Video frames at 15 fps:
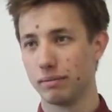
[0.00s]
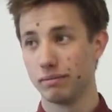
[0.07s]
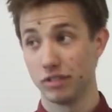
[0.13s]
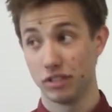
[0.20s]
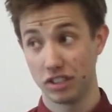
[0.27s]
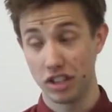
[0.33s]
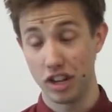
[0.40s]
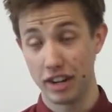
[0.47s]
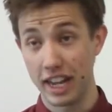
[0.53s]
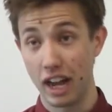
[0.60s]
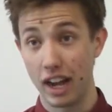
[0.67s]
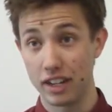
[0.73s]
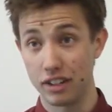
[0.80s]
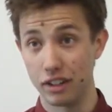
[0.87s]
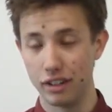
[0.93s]
certainly
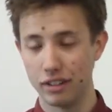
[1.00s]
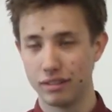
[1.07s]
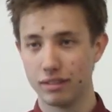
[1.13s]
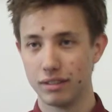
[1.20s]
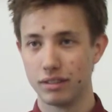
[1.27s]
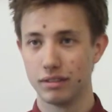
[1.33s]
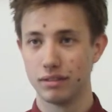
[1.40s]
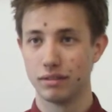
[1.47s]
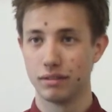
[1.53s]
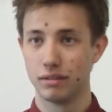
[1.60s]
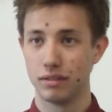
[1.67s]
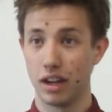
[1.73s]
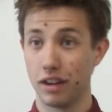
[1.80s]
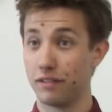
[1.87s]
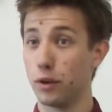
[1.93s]
I do,
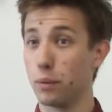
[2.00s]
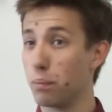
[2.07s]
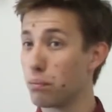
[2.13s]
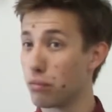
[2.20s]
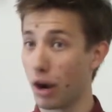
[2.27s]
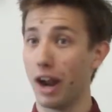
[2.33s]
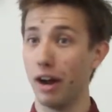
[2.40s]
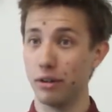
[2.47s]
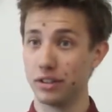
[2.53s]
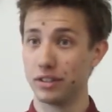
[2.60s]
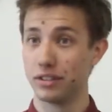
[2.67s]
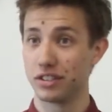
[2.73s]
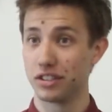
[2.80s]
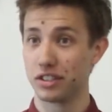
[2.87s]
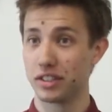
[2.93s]
I feel proud
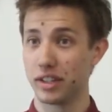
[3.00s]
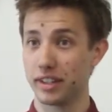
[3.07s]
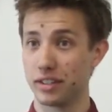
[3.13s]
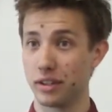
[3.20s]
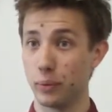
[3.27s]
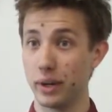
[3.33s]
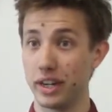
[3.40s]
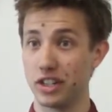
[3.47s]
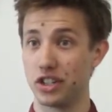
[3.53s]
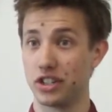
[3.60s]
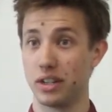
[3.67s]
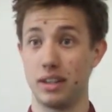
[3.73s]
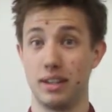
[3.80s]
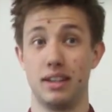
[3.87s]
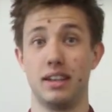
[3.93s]
to stutter, which
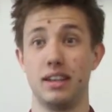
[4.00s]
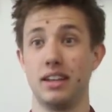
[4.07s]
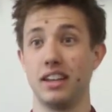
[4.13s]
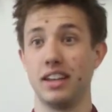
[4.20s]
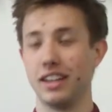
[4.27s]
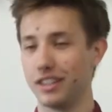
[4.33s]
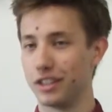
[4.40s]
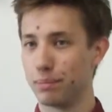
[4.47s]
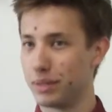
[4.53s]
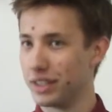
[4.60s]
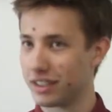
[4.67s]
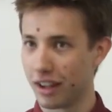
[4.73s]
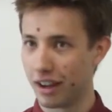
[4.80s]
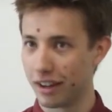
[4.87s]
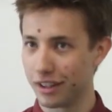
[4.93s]
is a
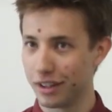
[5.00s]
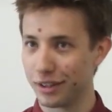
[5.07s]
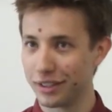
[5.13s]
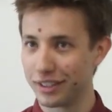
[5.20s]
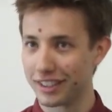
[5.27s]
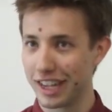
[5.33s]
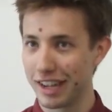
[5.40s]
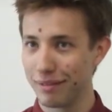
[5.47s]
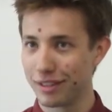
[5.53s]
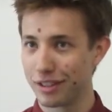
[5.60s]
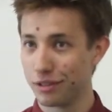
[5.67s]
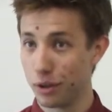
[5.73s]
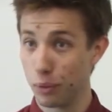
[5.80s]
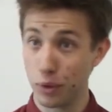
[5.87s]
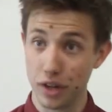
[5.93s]
bizarre concept,
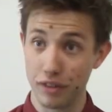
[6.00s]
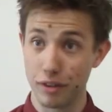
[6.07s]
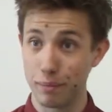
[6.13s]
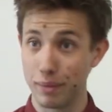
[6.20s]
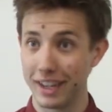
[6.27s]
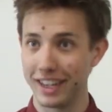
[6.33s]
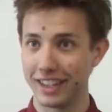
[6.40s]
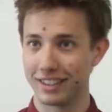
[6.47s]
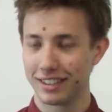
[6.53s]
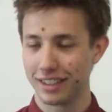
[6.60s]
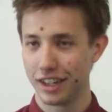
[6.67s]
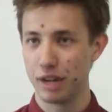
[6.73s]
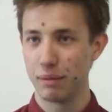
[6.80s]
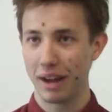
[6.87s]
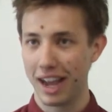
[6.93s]
or it would have appeared
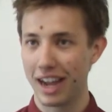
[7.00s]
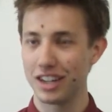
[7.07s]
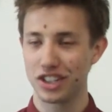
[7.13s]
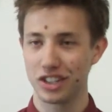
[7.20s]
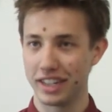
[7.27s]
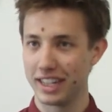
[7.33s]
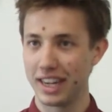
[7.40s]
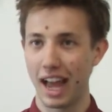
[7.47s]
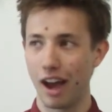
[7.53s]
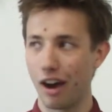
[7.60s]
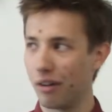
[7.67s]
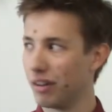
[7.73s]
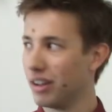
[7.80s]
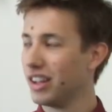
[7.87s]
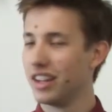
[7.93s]
so, but actually
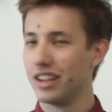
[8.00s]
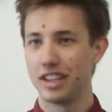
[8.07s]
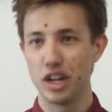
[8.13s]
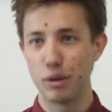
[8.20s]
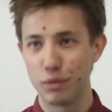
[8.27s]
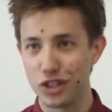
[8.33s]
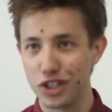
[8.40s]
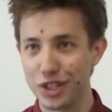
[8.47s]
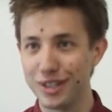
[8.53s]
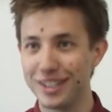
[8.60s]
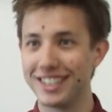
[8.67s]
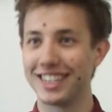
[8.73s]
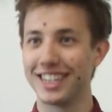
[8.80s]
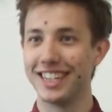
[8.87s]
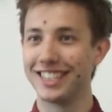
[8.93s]
now the
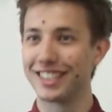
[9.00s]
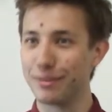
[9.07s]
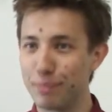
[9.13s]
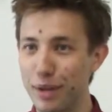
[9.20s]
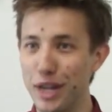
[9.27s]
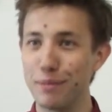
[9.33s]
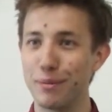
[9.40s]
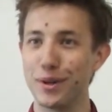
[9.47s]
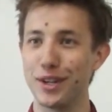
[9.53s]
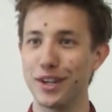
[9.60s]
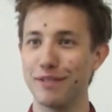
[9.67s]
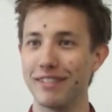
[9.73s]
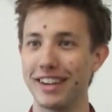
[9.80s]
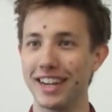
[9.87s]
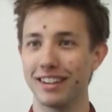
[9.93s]
opportunities, the people you
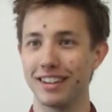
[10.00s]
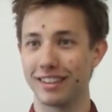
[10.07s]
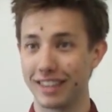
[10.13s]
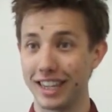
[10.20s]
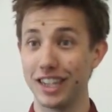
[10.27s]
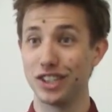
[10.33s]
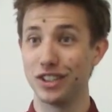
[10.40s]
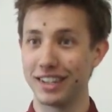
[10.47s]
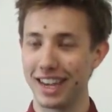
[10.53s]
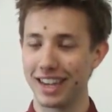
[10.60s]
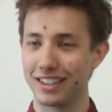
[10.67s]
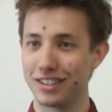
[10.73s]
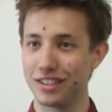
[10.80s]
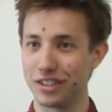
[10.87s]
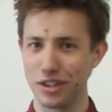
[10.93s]
meet, the things you get
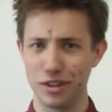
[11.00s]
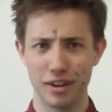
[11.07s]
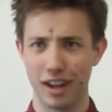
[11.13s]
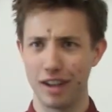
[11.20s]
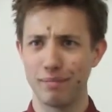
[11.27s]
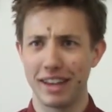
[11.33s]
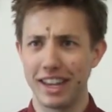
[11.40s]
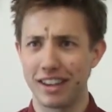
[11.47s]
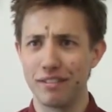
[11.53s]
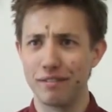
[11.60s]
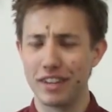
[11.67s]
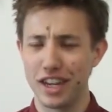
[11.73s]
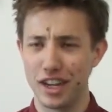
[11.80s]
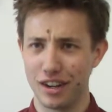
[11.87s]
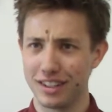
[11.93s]
to do, like making
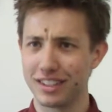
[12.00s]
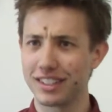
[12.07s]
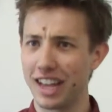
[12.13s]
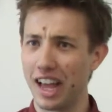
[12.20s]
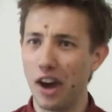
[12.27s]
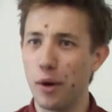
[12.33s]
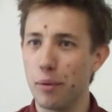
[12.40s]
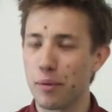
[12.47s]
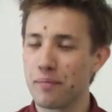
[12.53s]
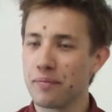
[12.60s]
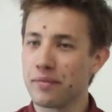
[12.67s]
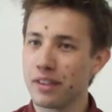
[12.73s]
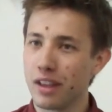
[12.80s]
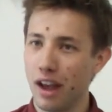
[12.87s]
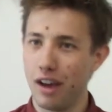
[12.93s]
videos to help
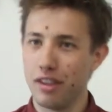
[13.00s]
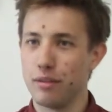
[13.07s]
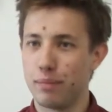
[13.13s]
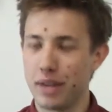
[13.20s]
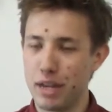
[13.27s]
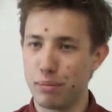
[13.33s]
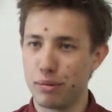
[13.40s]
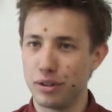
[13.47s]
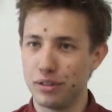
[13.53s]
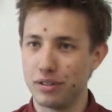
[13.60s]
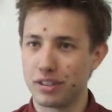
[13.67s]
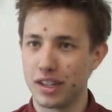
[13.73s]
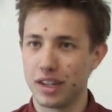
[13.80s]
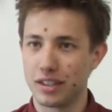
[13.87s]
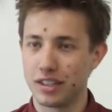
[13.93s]
other people who
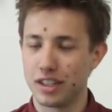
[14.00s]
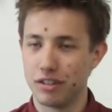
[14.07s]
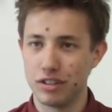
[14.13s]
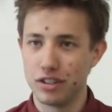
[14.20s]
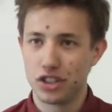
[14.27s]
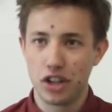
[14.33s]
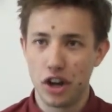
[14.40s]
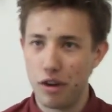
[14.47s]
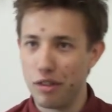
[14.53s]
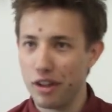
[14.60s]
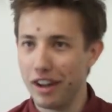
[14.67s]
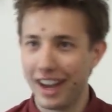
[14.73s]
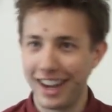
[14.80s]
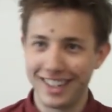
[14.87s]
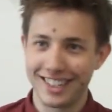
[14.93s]
stutter and show
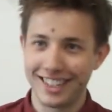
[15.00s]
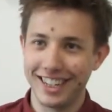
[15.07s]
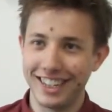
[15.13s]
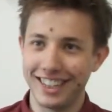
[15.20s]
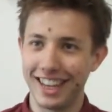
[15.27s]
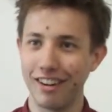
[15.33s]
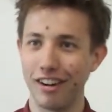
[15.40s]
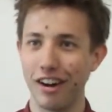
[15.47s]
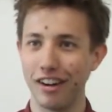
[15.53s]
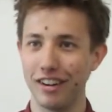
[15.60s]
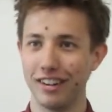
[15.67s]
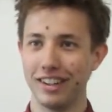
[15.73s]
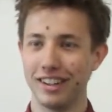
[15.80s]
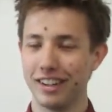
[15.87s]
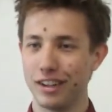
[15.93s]
that actually there are
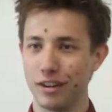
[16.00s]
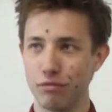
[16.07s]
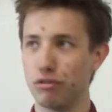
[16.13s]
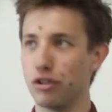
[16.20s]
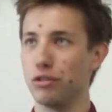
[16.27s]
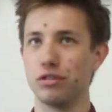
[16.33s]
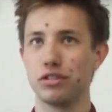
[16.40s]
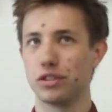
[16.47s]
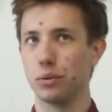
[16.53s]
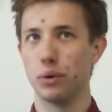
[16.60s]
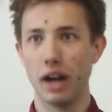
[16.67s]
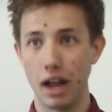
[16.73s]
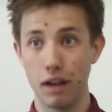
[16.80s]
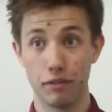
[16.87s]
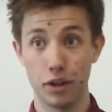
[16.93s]
routes to
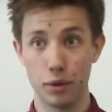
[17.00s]
whatever you